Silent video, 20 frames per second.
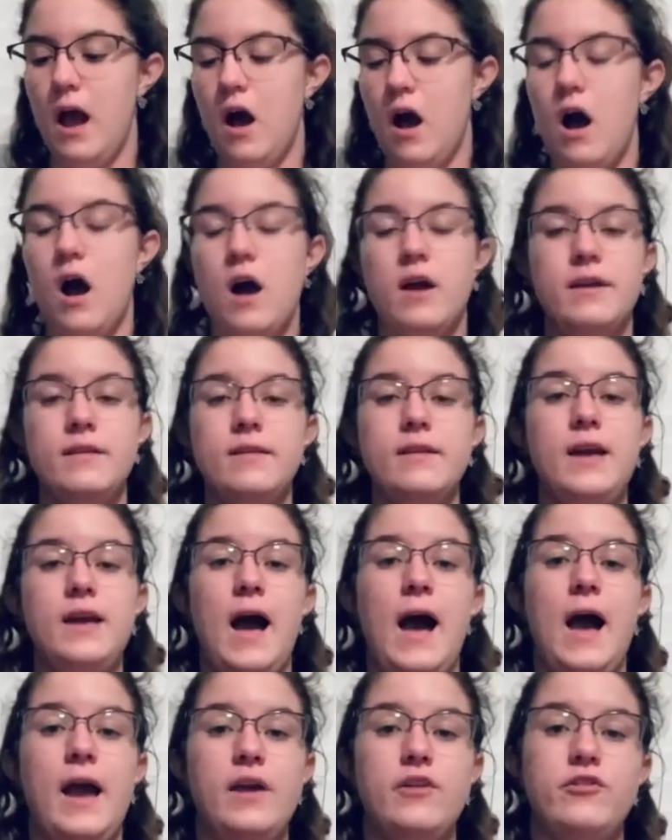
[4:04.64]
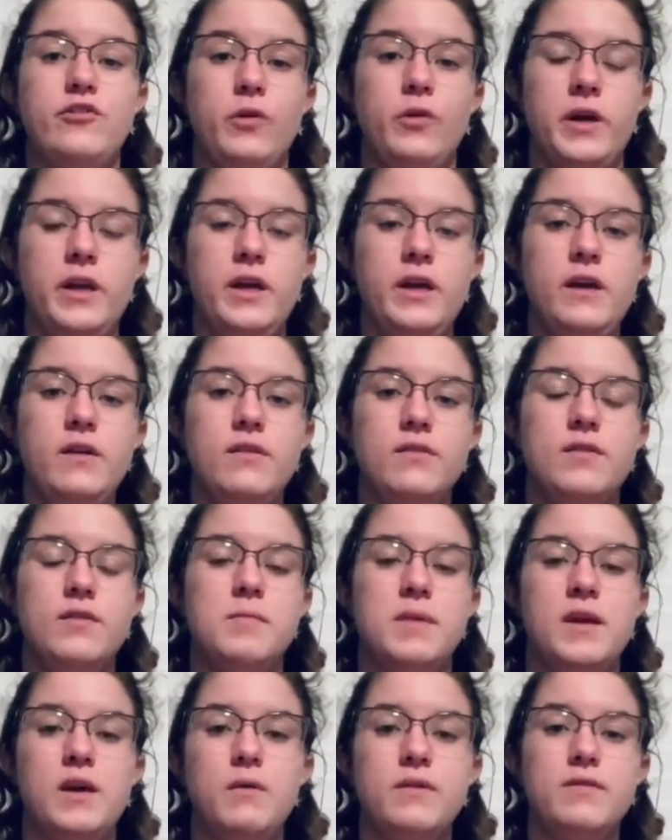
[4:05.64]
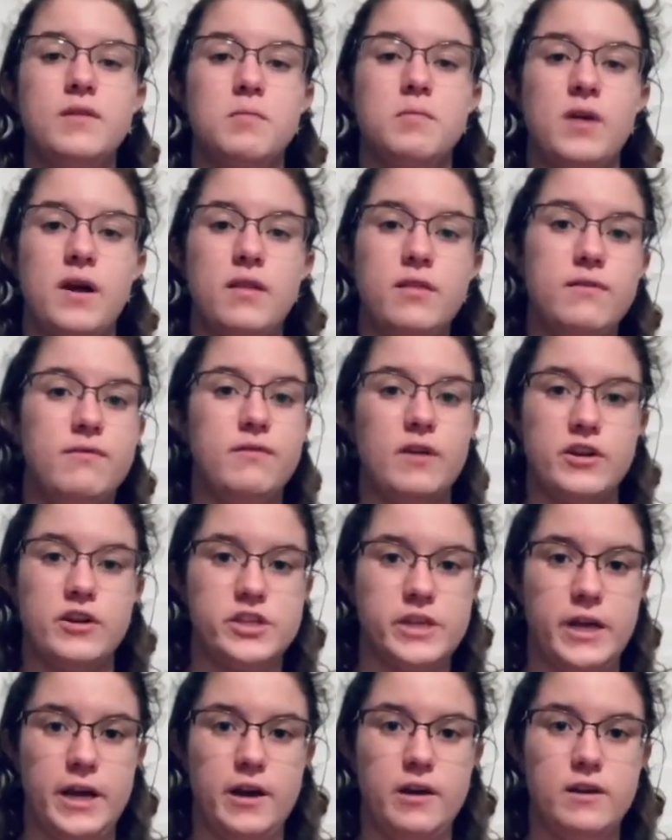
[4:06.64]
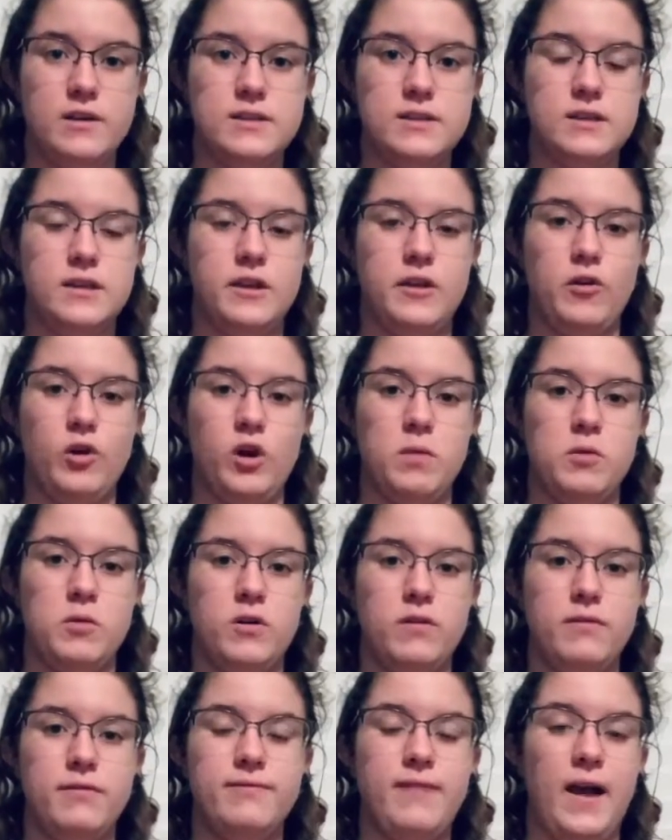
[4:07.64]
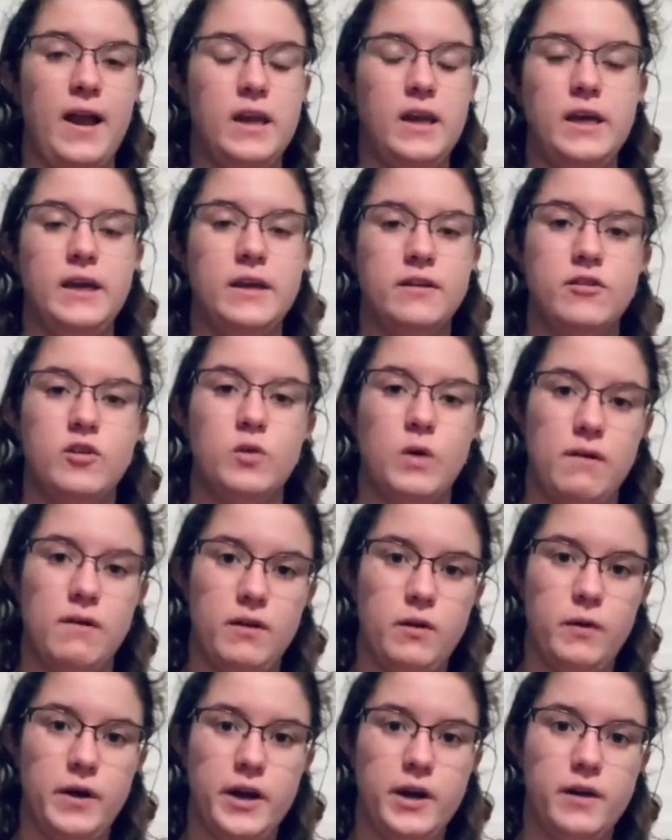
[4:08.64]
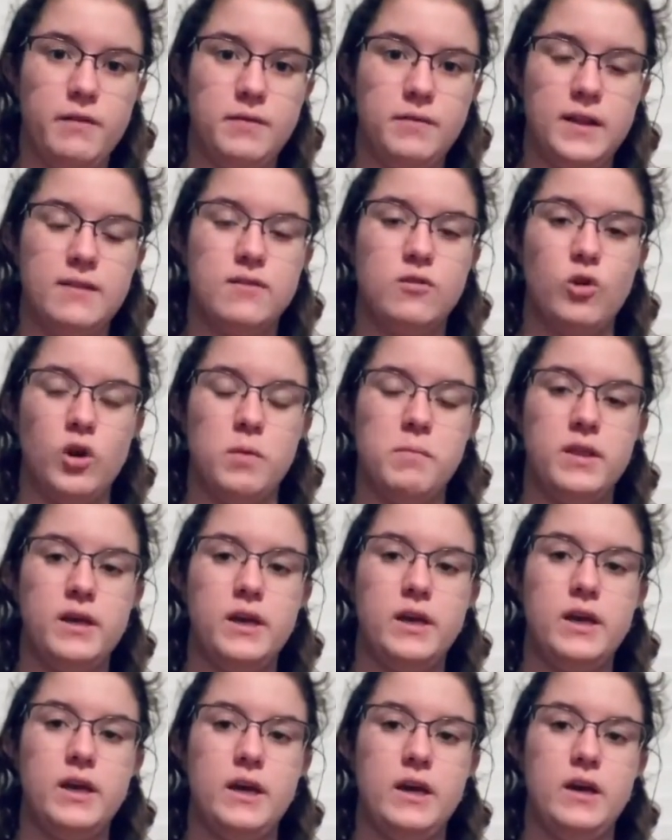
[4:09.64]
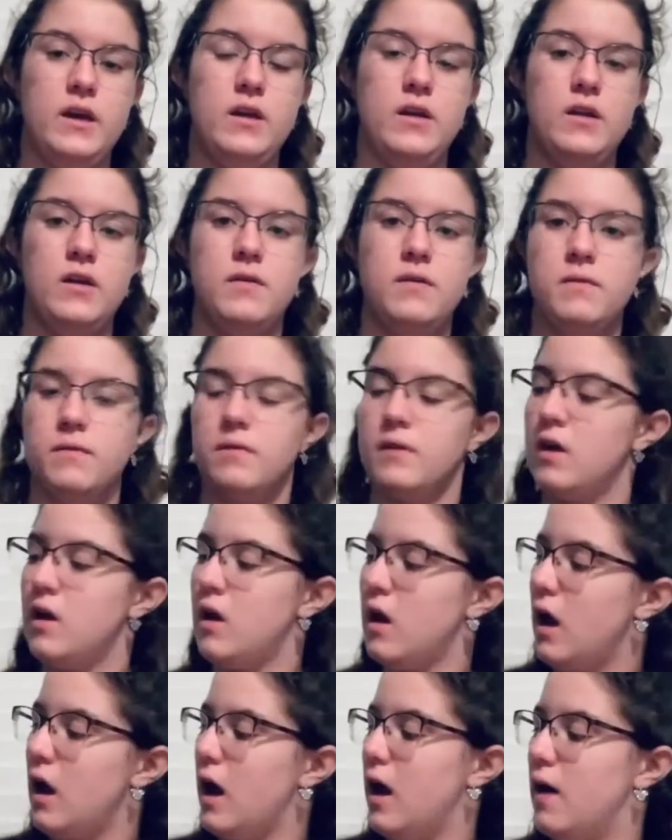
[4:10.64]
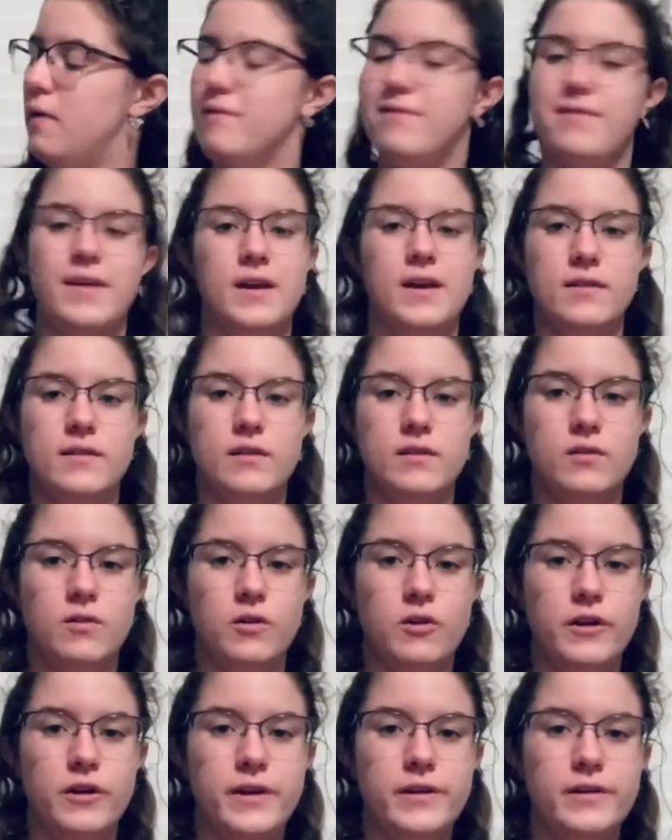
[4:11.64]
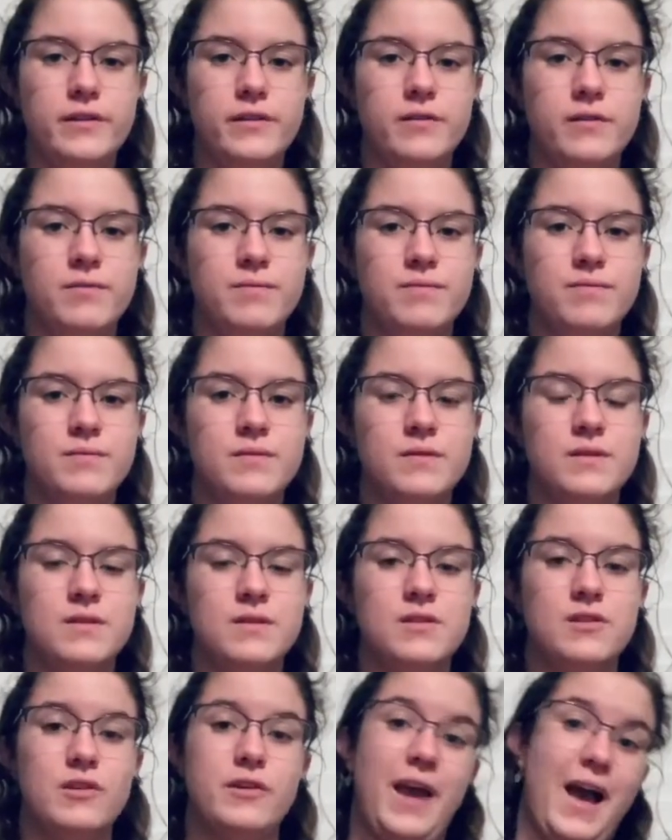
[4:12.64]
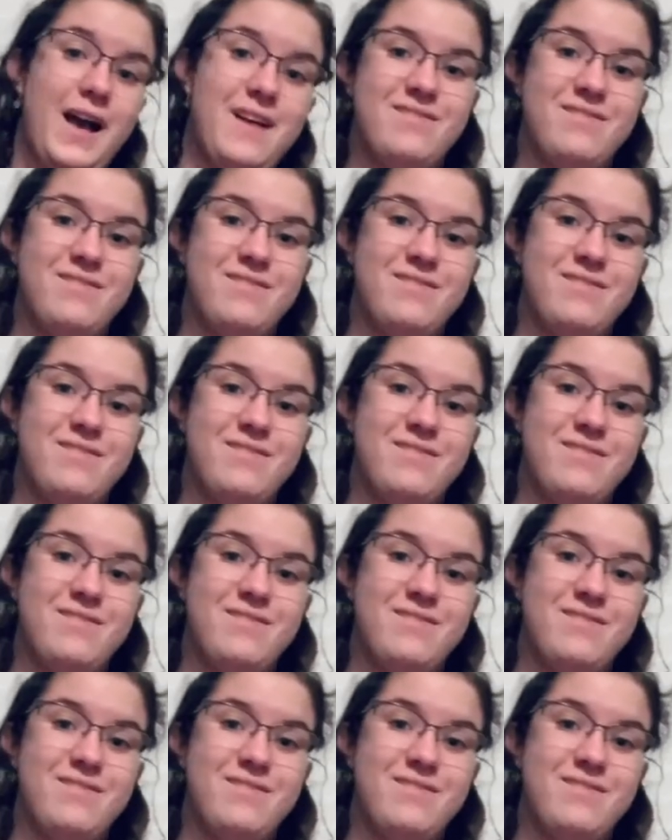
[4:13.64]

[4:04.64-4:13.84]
honestly, I enjoyed it. To me, it was a breath of fresh air to the normal fighting gets you everywhere that's normally in fantasy stories. So yeah.